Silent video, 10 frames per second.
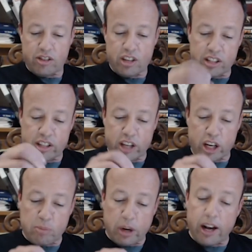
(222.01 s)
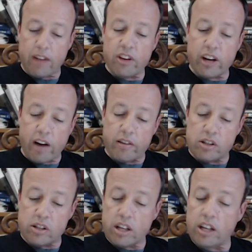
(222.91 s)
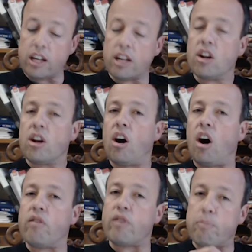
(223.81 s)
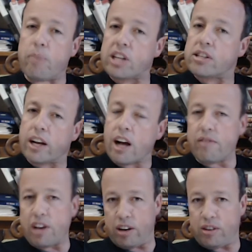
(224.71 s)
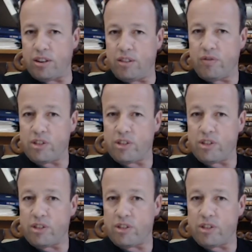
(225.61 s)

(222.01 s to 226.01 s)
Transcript: Jesus has become the guarantee of a better covenant.